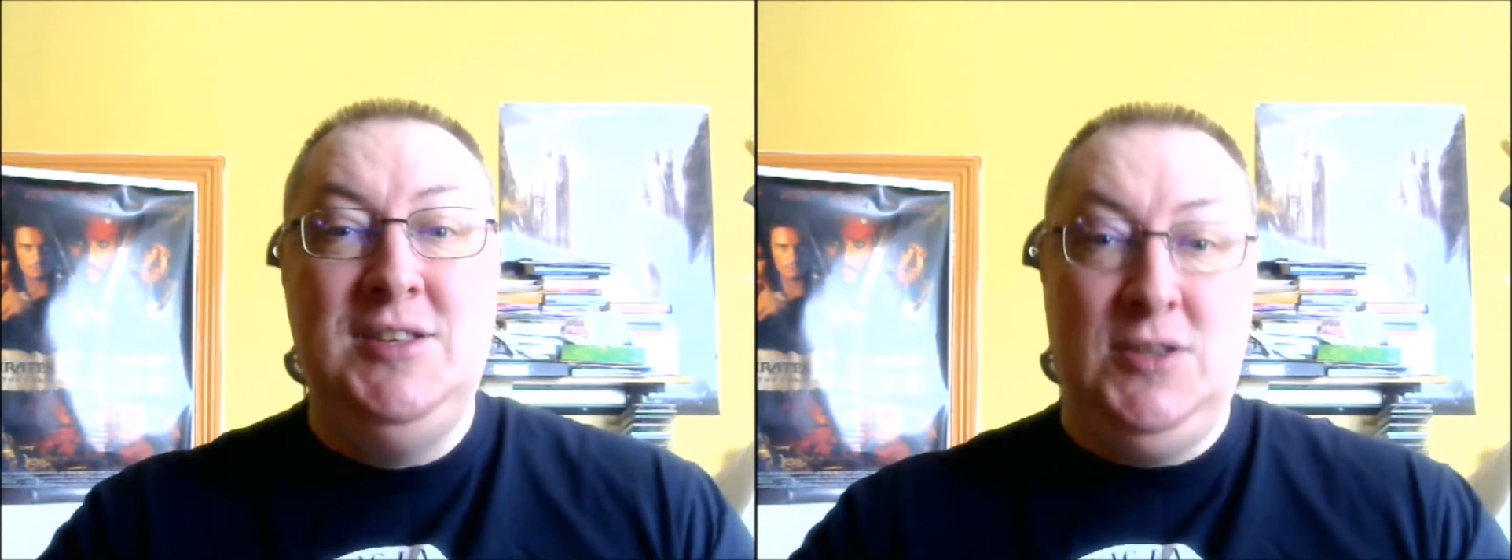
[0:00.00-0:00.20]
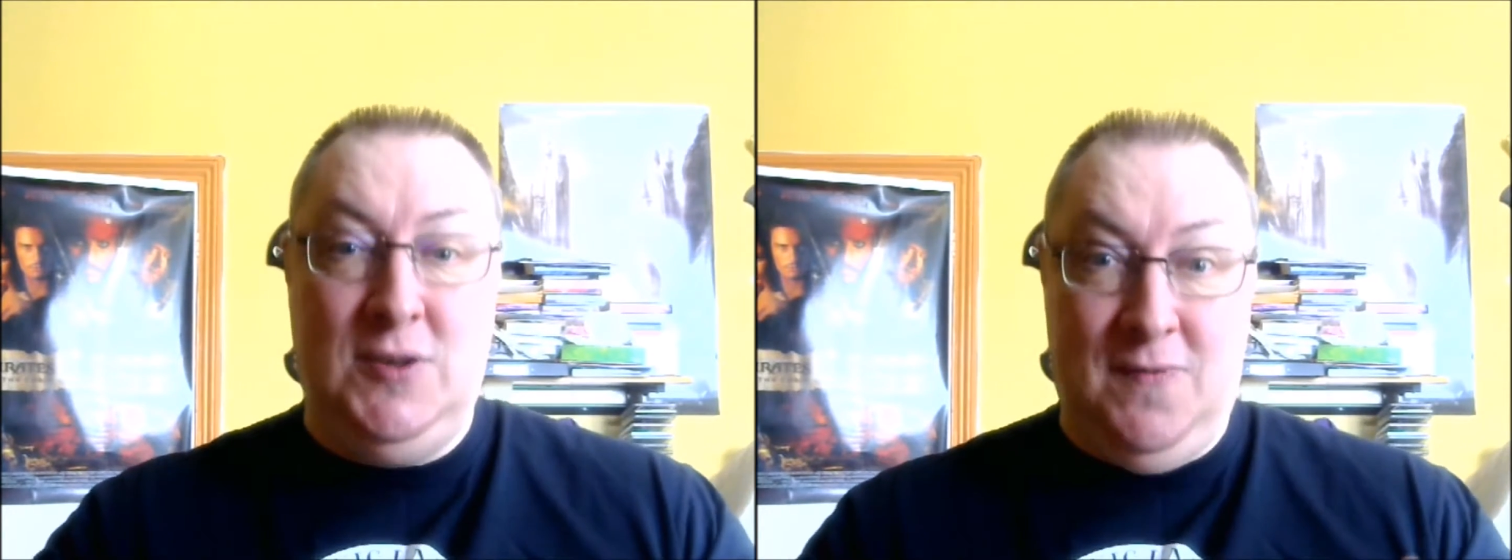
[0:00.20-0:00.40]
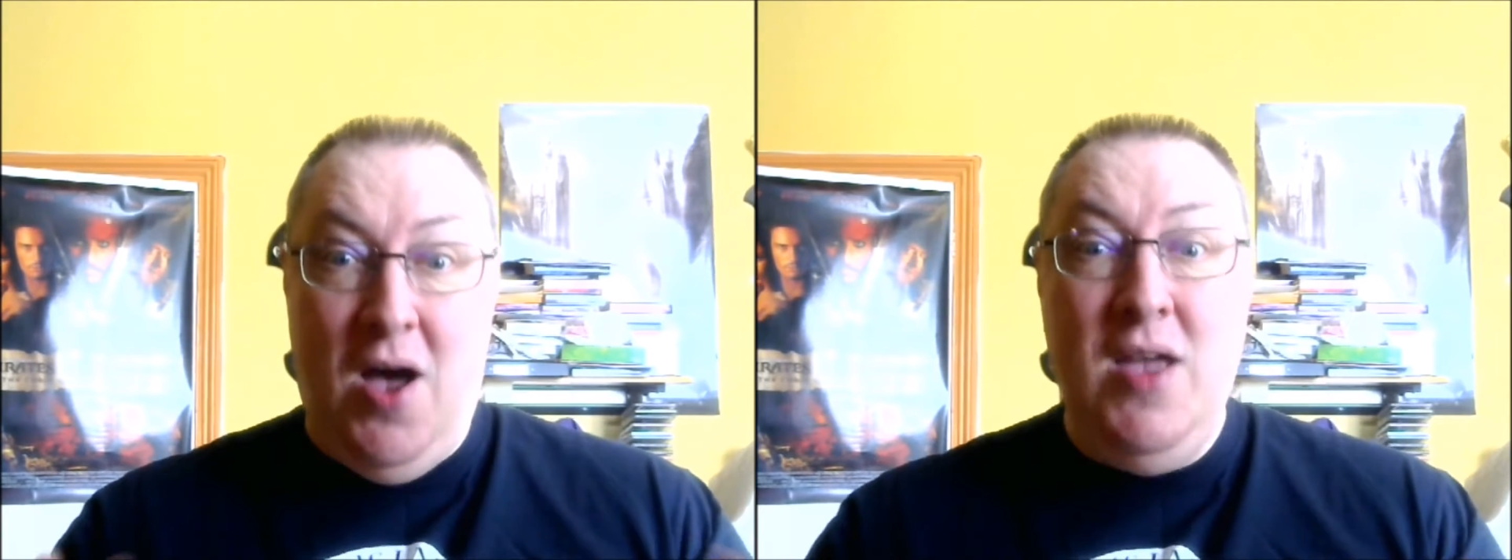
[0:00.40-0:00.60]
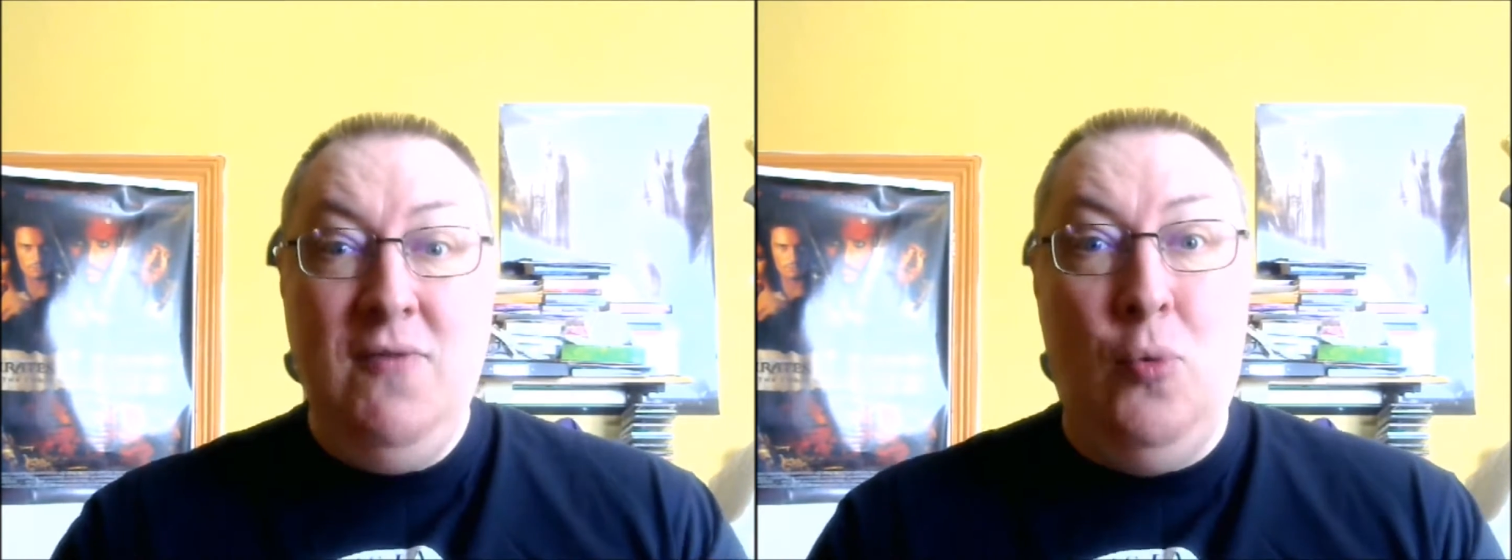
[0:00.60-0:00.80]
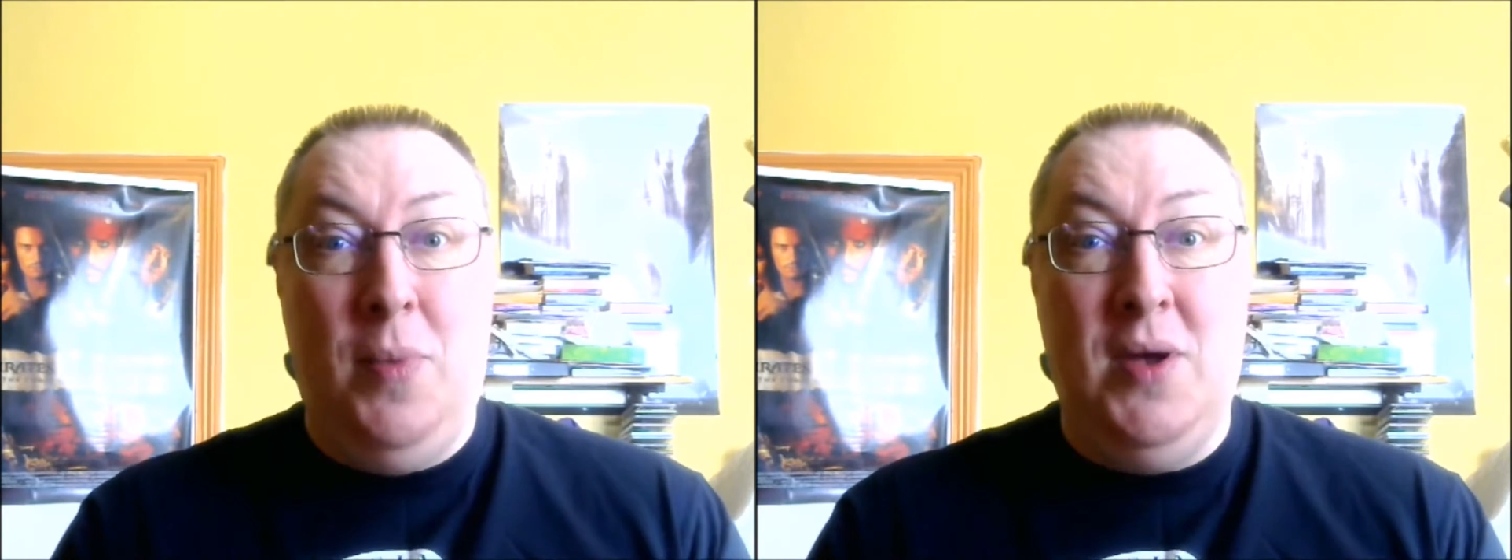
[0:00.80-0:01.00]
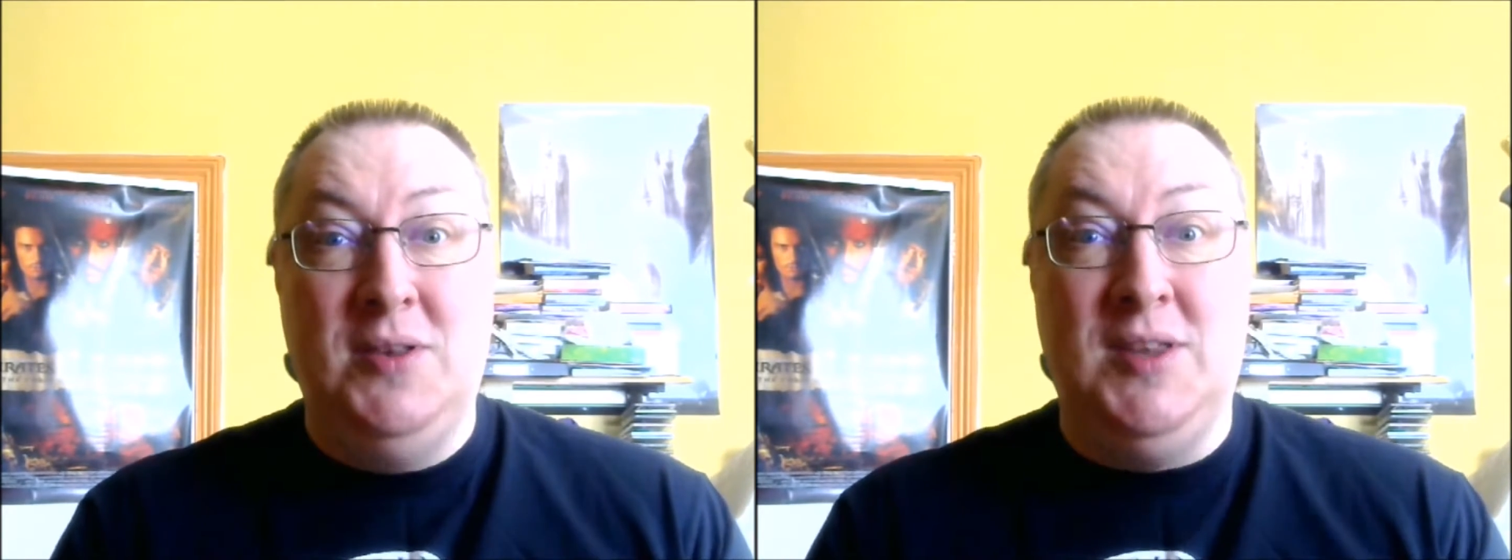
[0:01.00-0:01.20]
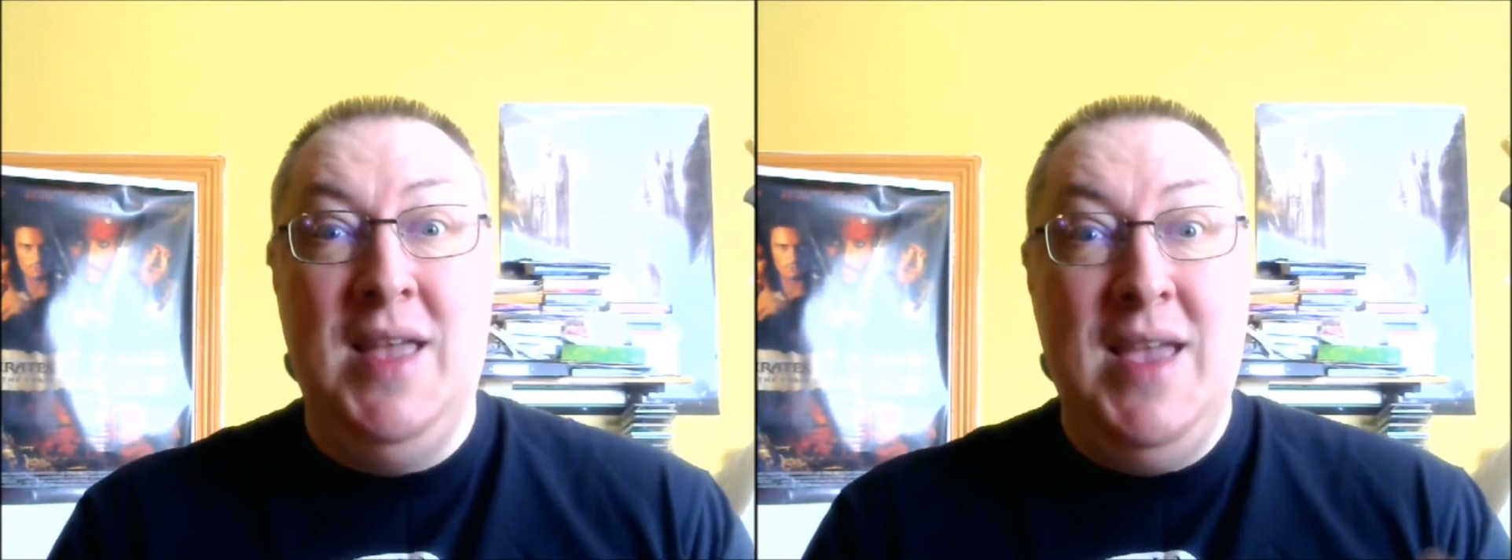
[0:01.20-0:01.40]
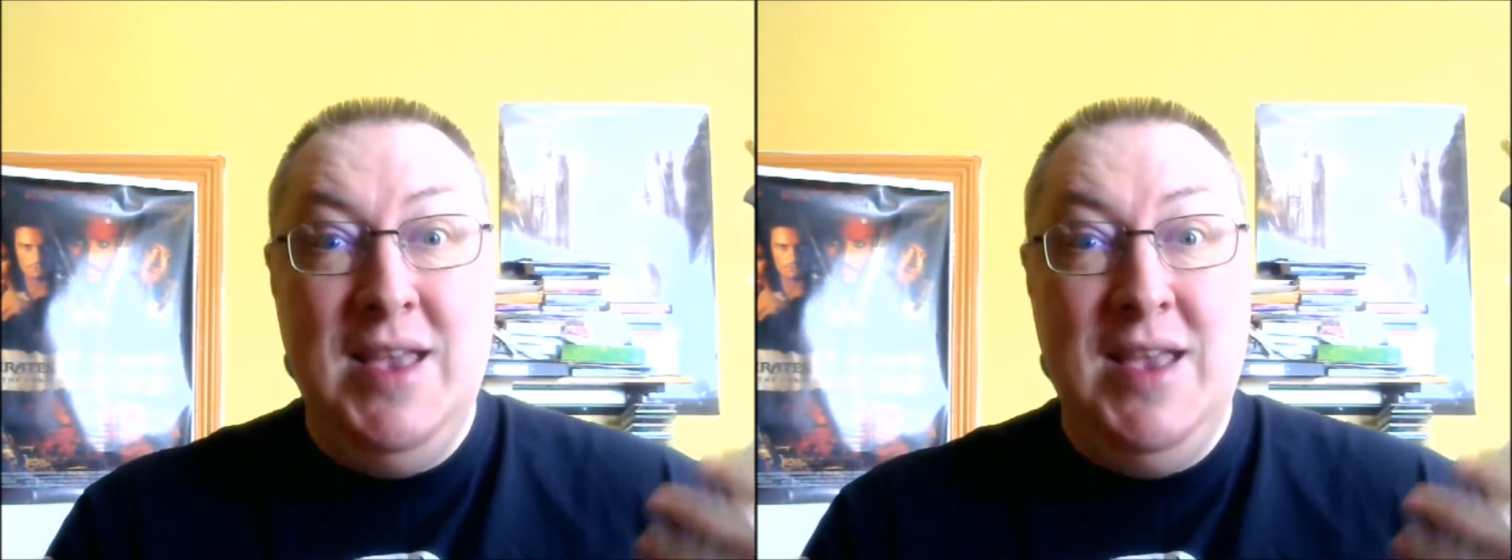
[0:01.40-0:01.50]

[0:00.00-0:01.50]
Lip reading: a survival person.